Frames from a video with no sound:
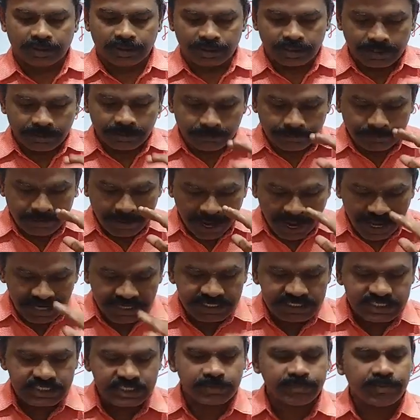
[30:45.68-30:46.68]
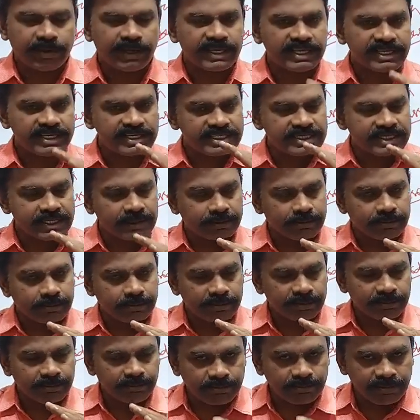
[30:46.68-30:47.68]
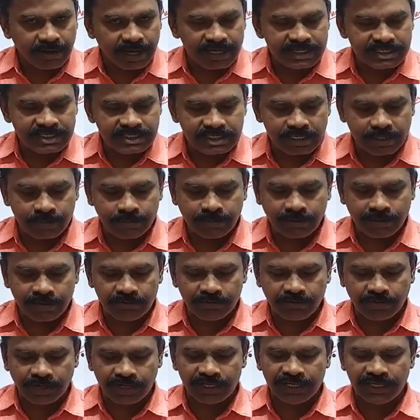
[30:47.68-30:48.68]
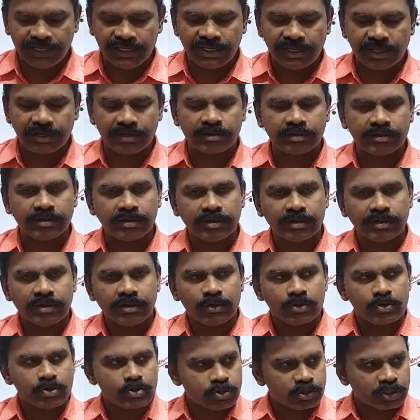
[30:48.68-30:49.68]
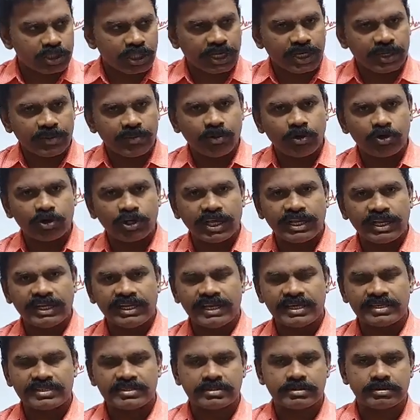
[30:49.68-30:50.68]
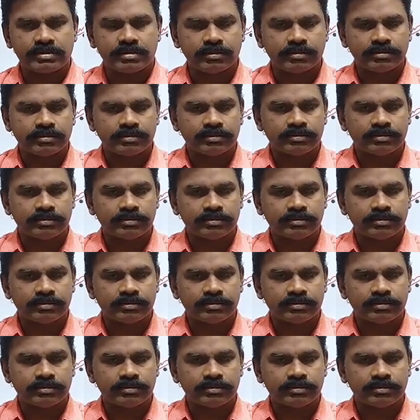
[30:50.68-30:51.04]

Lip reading: He banished by his master by 1 year to the remote areas.